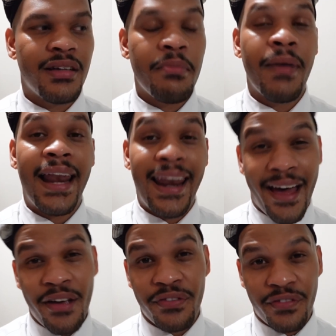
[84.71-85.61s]
in my
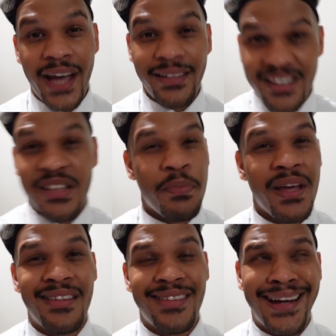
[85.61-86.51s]
life
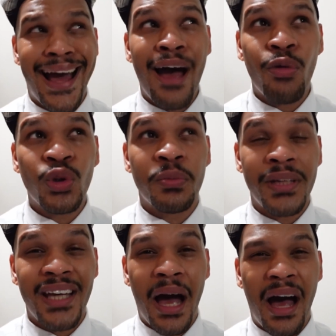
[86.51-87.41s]
anticipated that I would
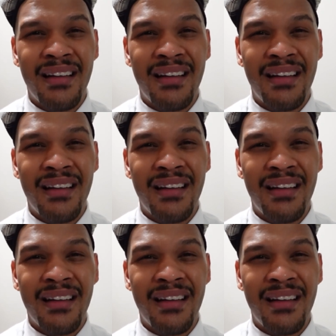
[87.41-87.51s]
be